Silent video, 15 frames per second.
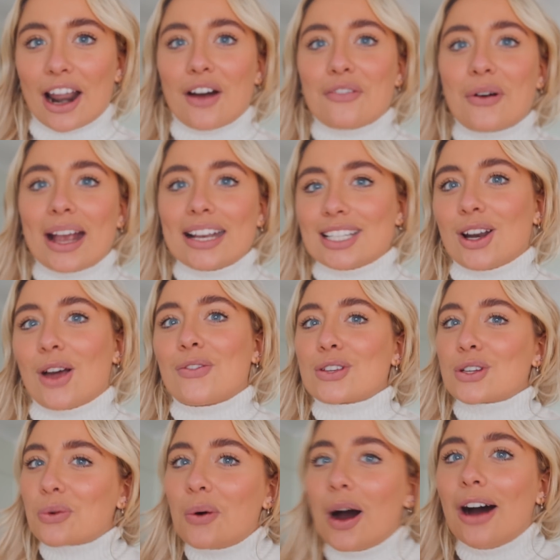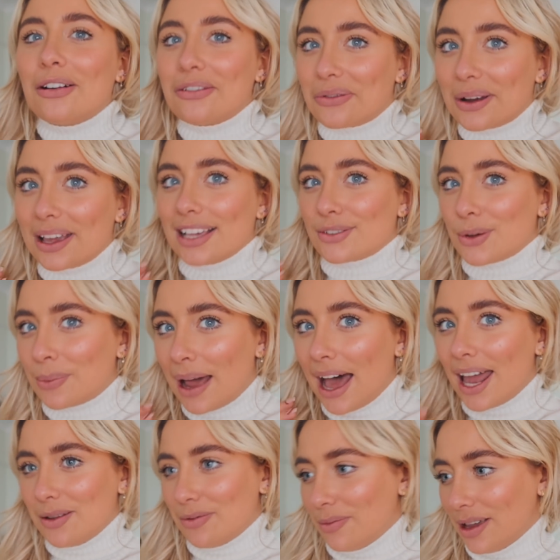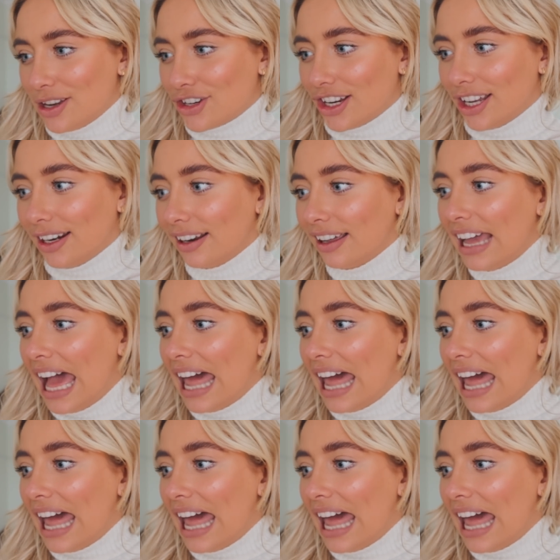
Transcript: I've waited over 12 weeks for planning permission,